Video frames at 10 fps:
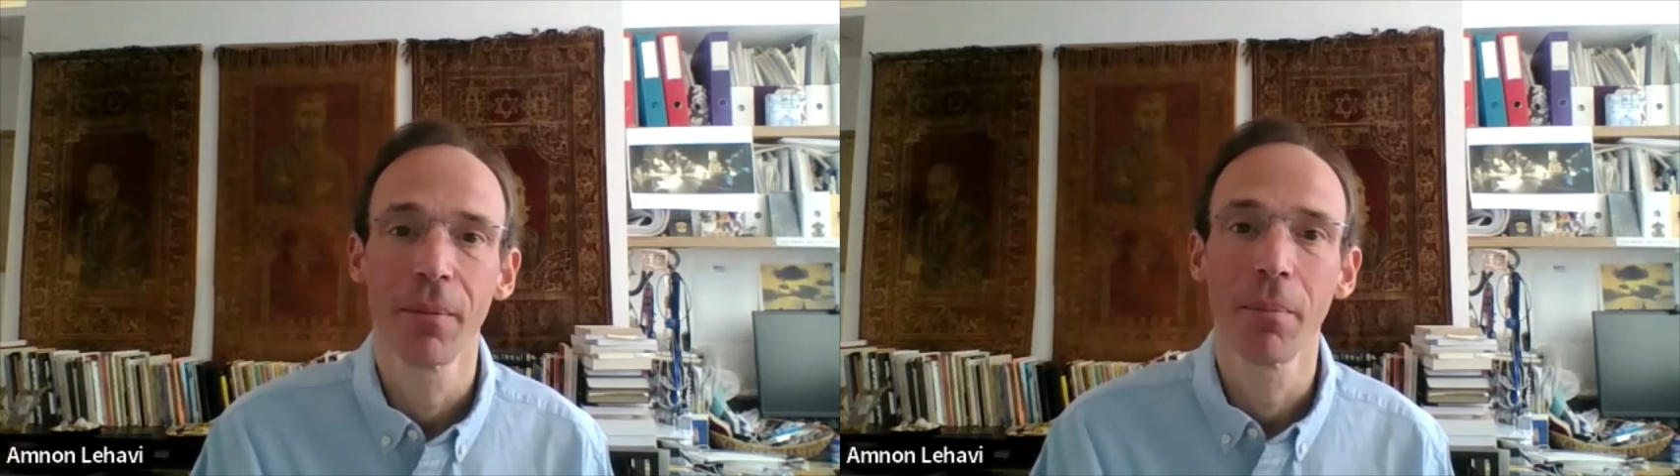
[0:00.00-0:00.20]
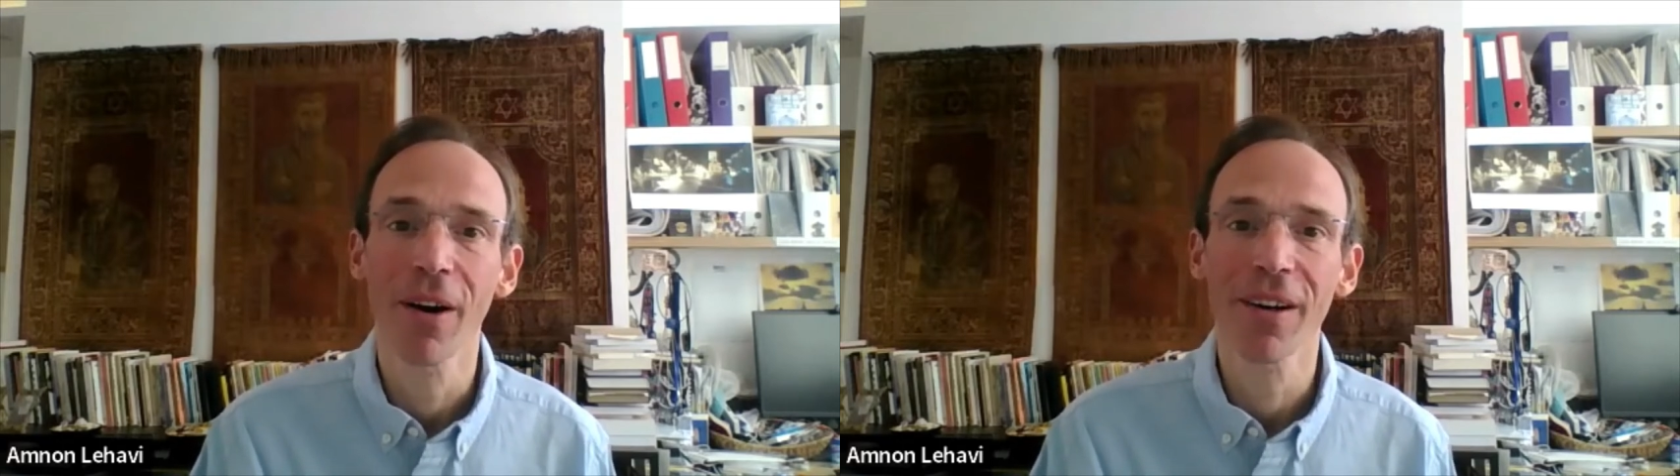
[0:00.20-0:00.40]

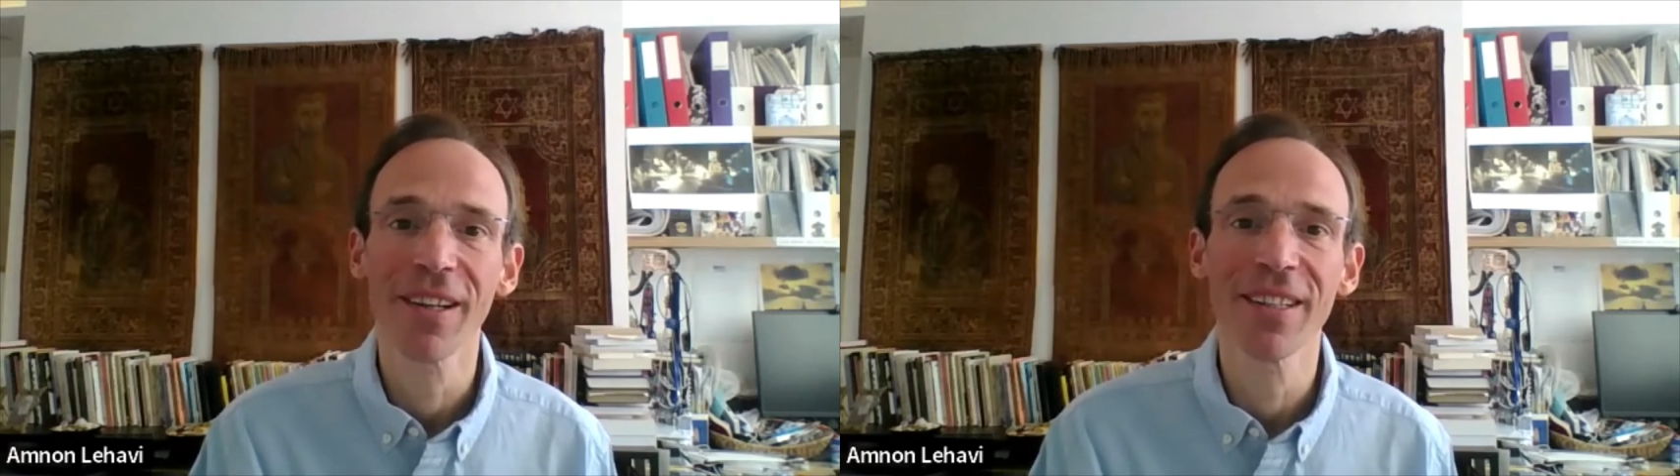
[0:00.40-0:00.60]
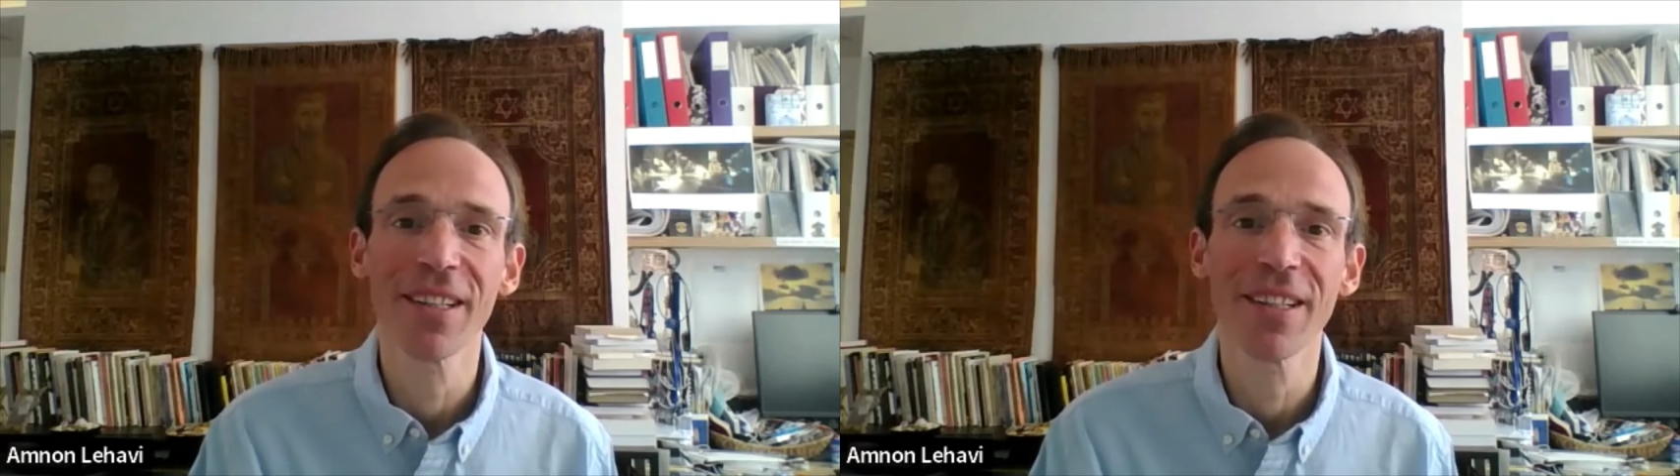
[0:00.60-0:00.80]

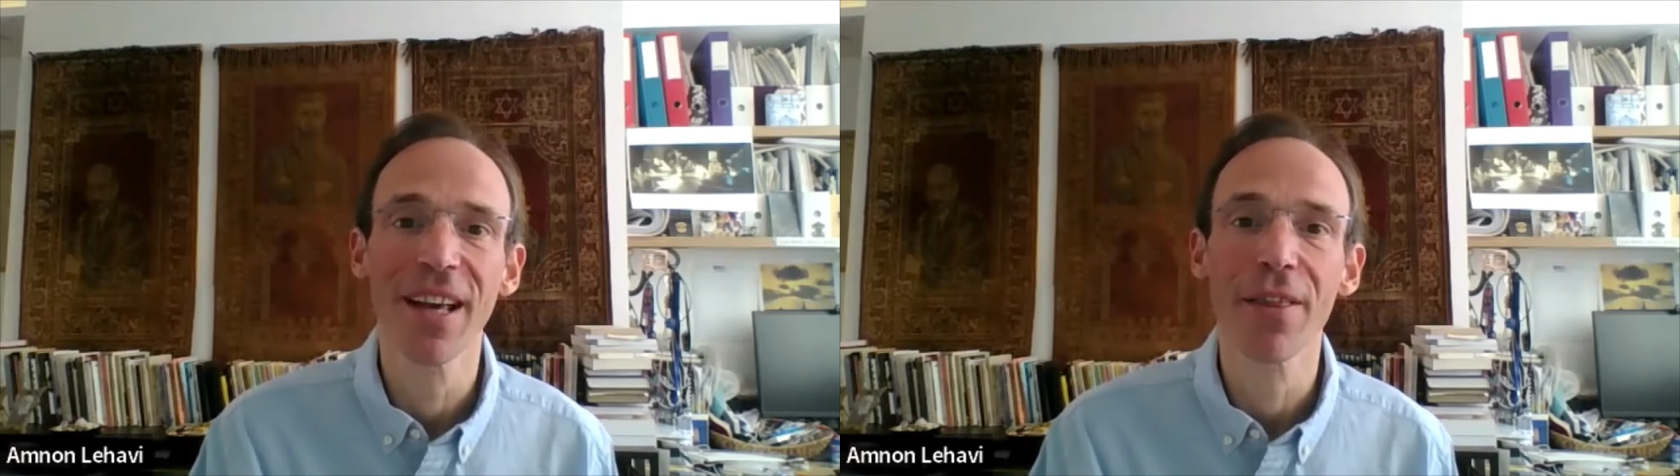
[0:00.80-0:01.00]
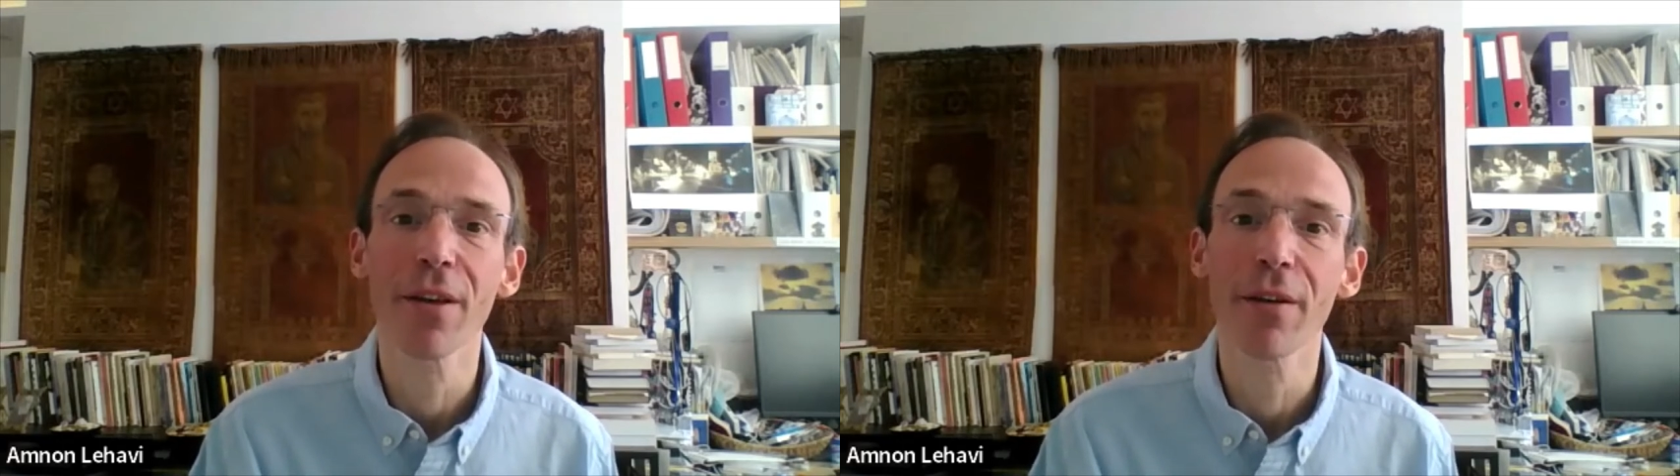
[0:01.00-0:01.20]
marking the 10th